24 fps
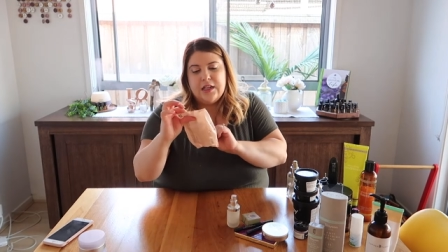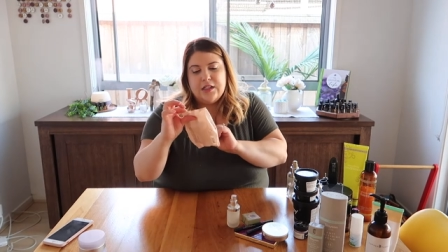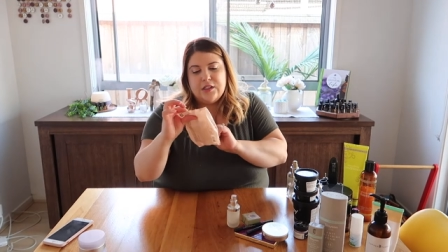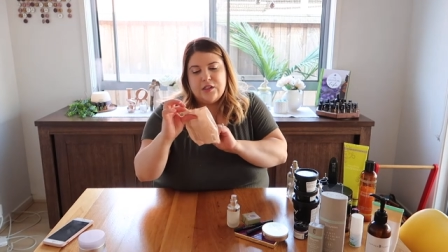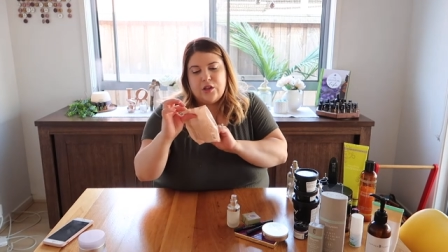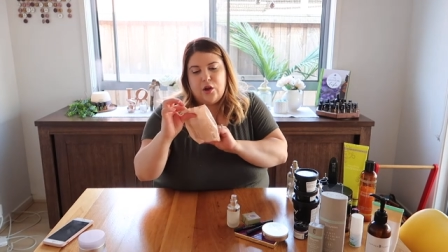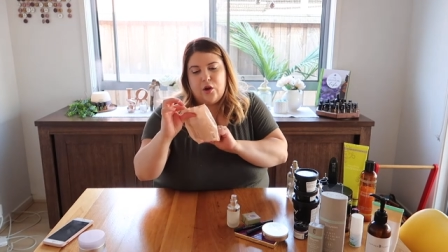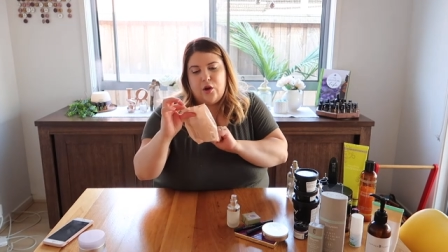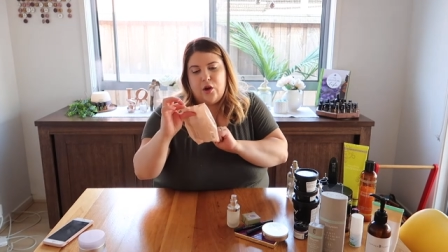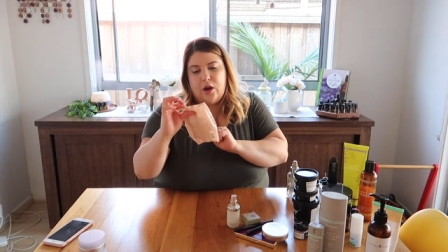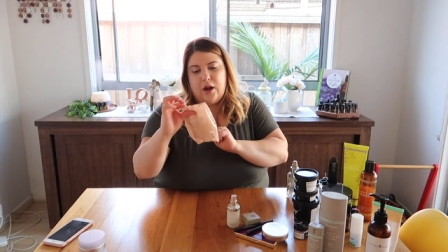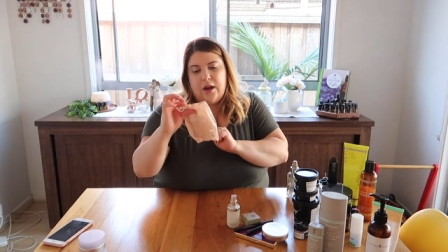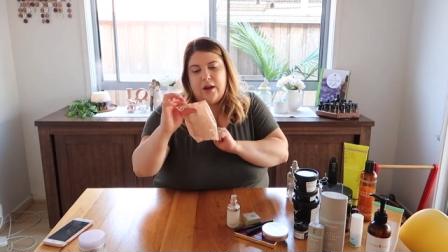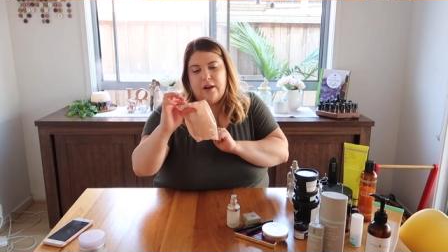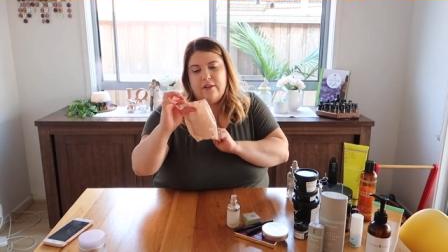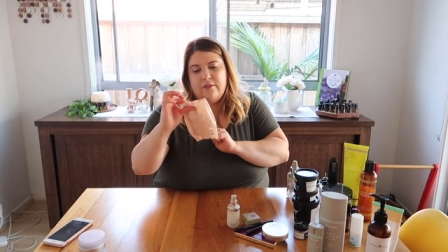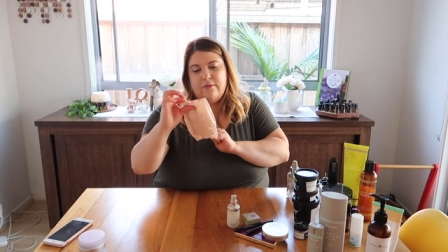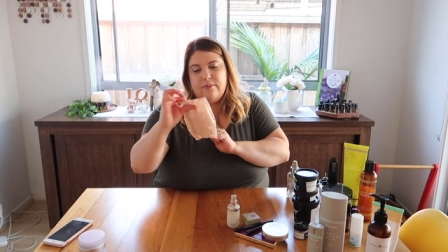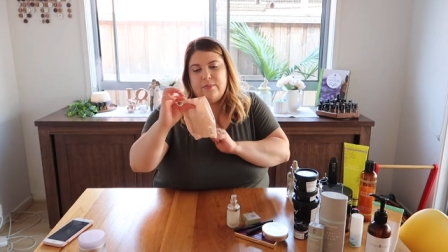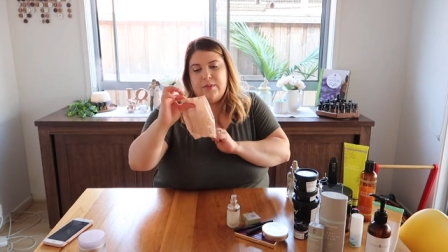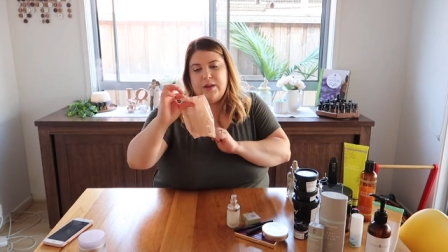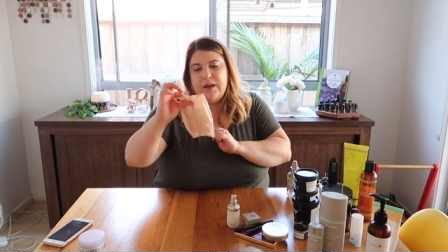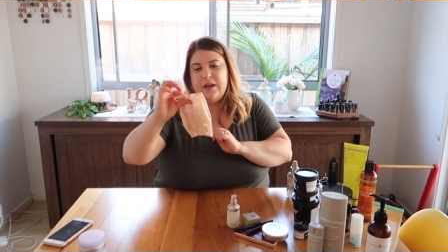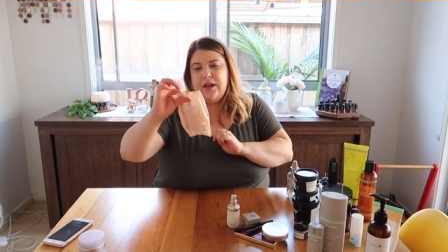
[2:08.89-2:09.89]
So
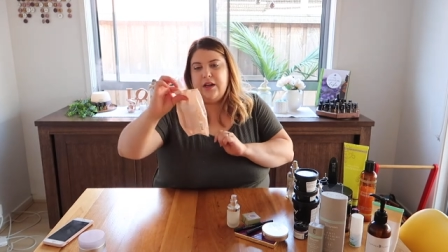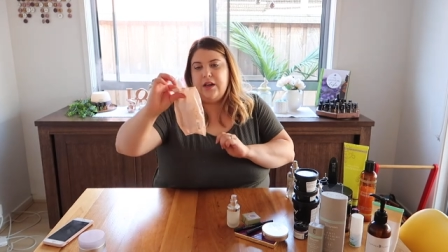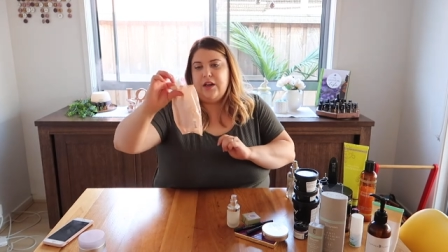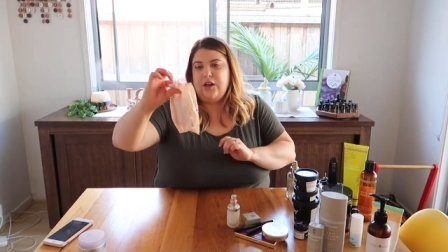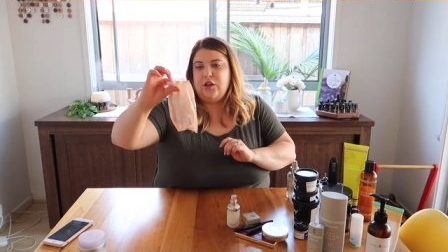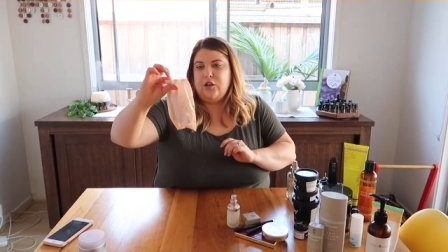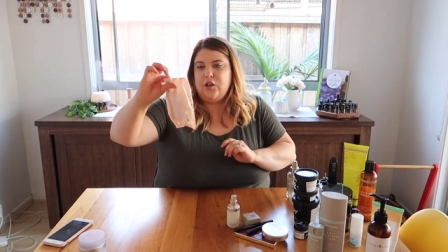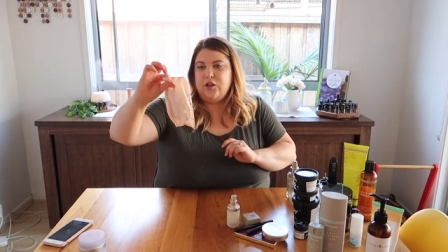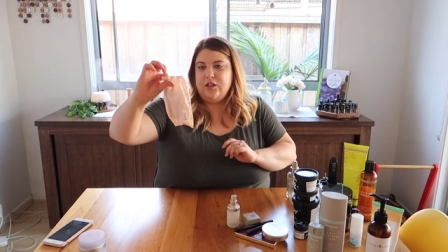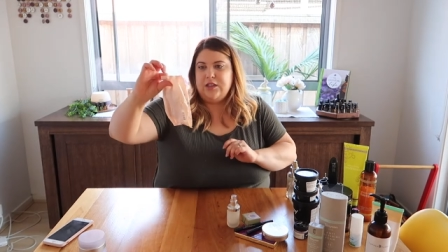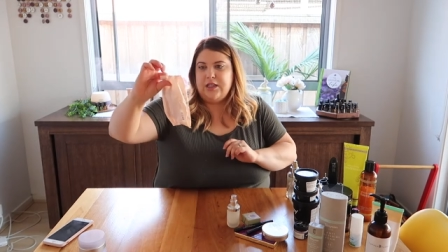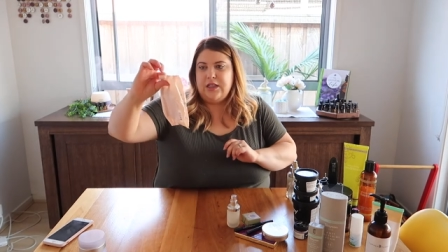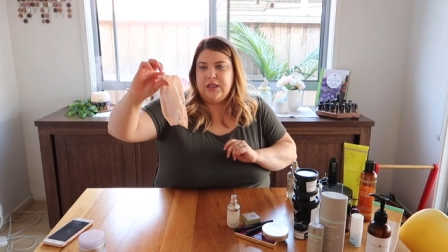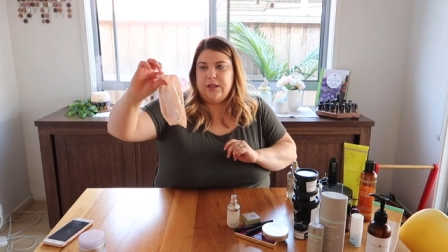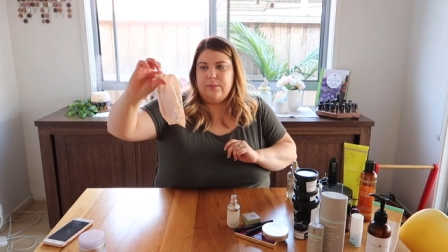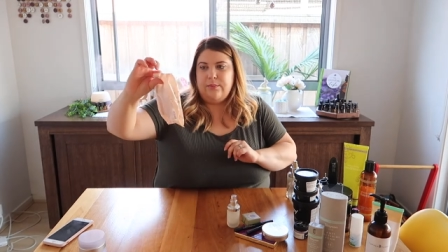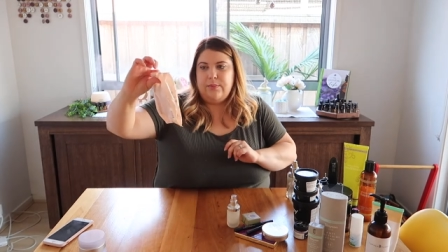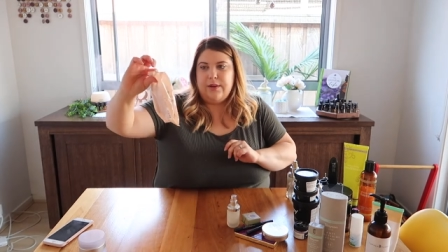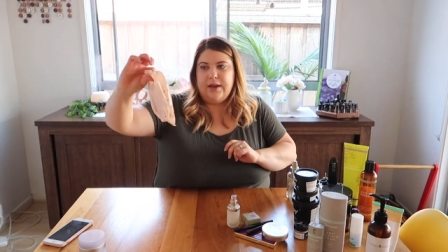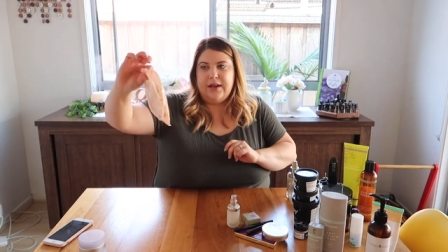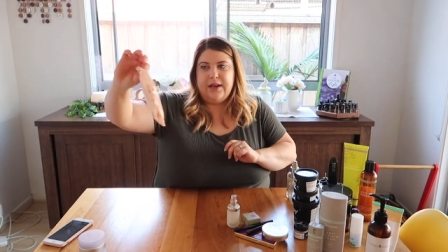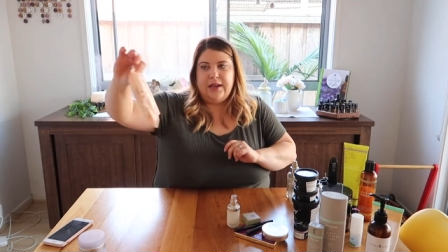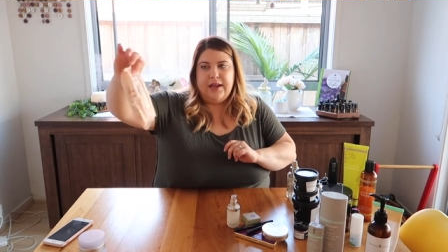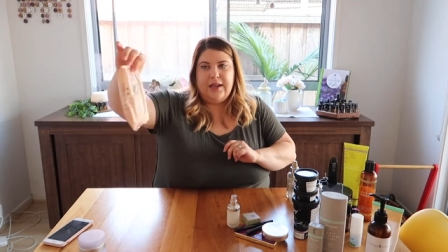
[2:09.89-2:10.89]
I've been using the
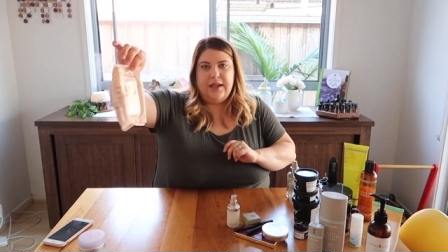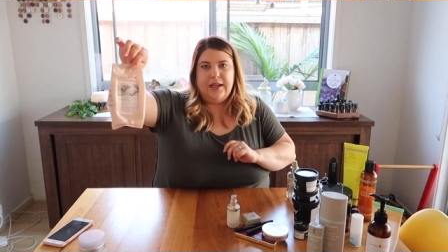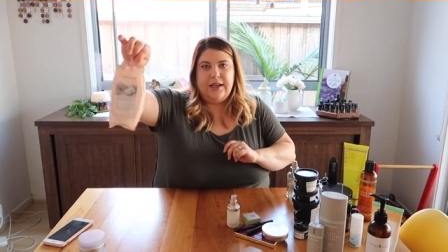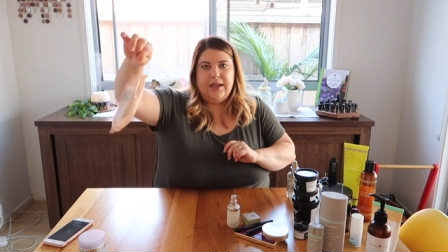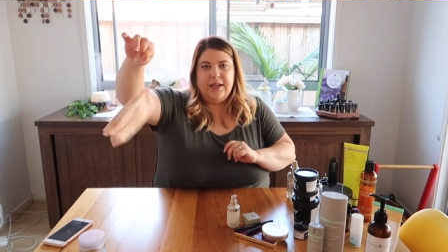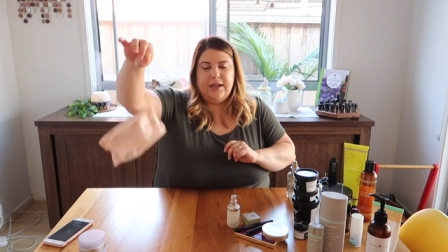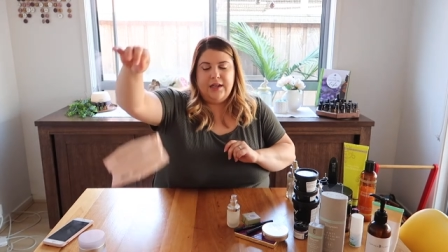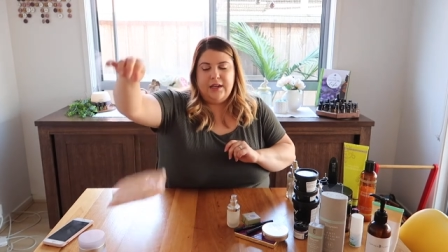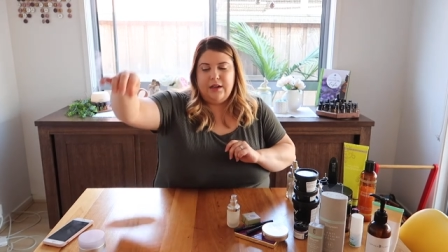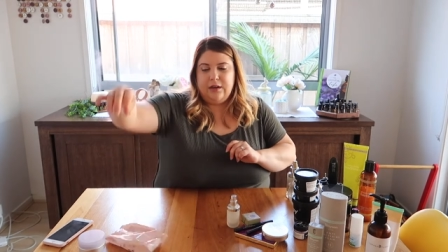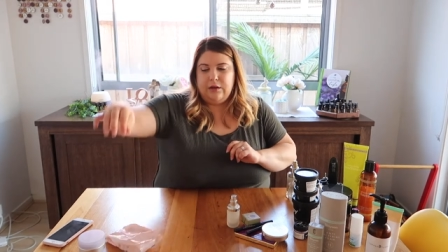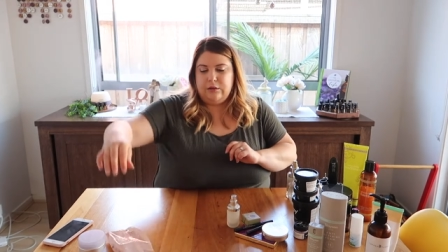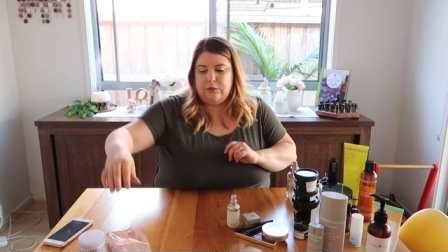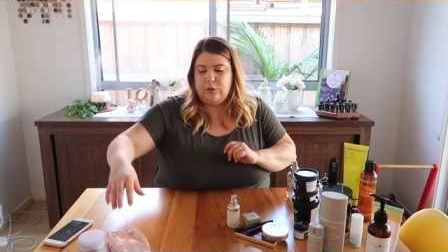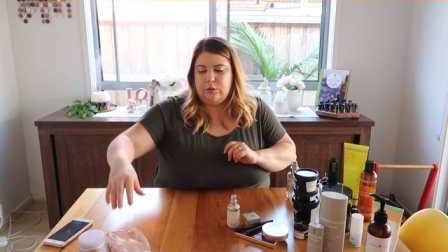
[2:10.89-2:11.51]
Bare Naked,